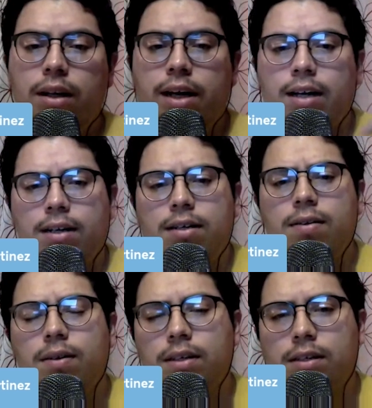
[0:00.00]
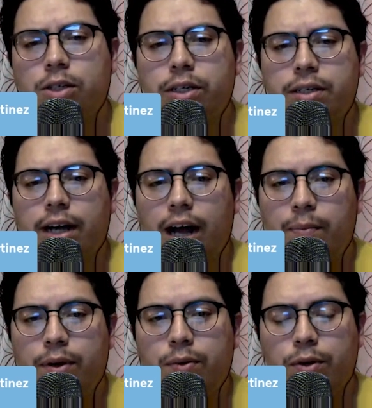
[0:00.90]
Yeah, and just to
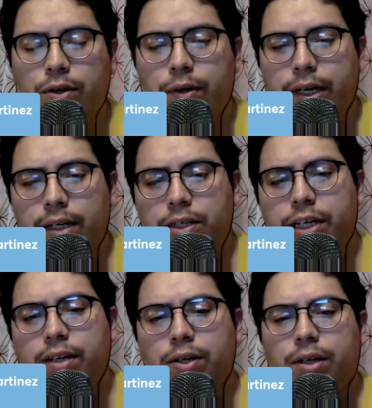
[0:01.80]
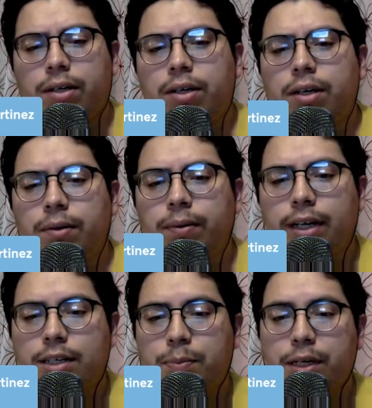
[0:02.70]
hop in real quick, Chandler,
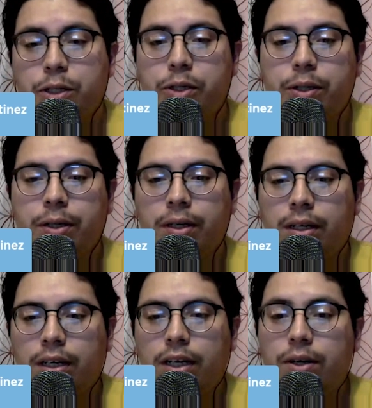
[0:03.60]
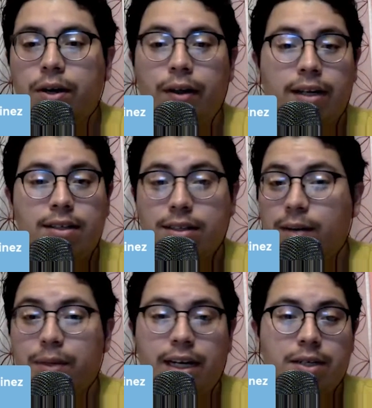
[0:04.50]
as a pitcher, that
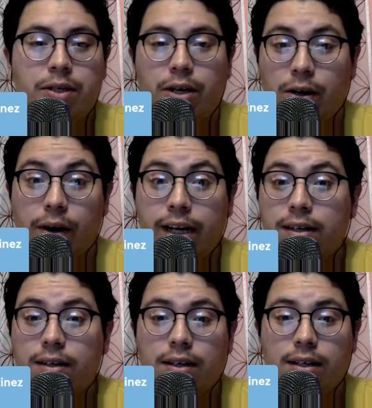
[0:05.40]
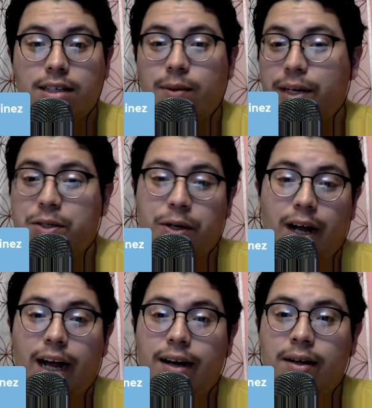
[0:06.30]
some days are great and some days are
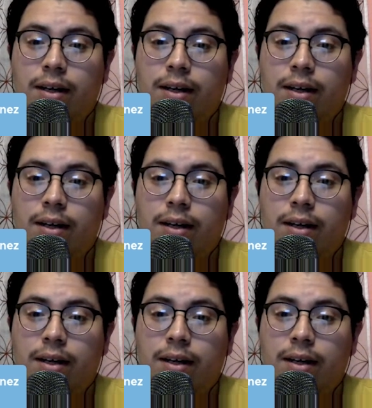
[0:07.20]
not.